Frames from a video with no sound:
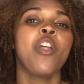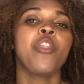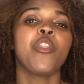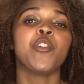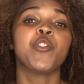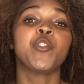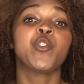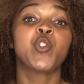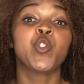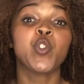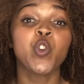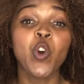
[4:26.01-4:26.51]

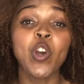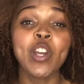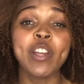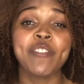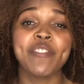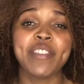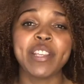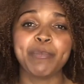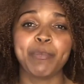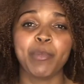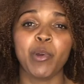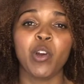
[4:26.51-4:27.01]
The joy of
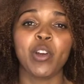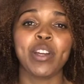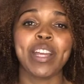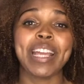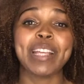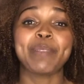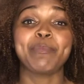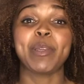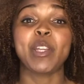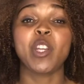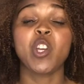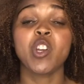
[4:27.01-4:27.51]
this book
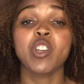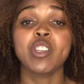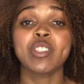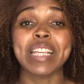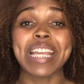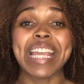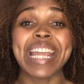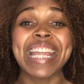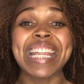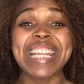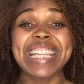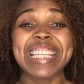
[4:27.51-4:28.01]
is because
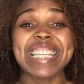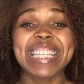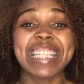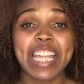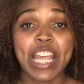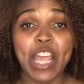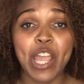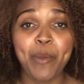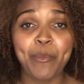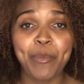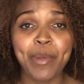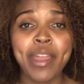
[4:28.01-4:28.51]
each
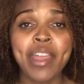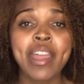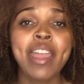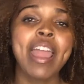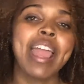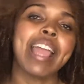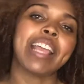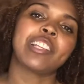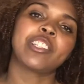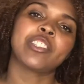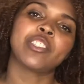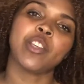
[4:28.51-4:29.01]
tip
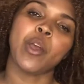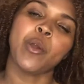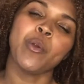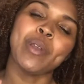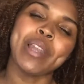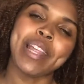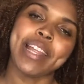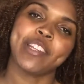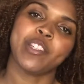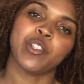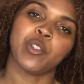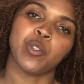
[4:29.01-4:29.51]
is so
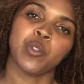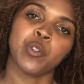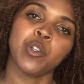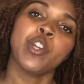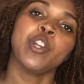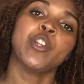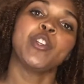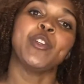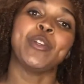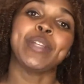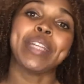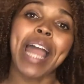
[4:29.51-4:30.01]
little,
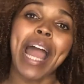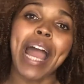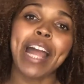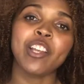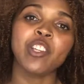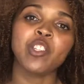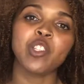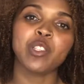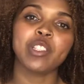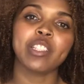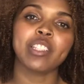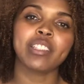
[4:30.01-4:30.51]
you
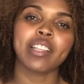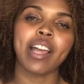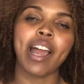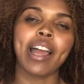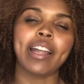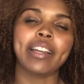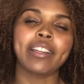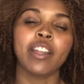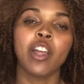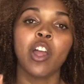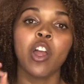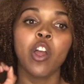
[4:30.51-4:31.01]
can just
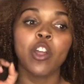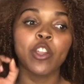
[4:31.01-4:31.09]
decide,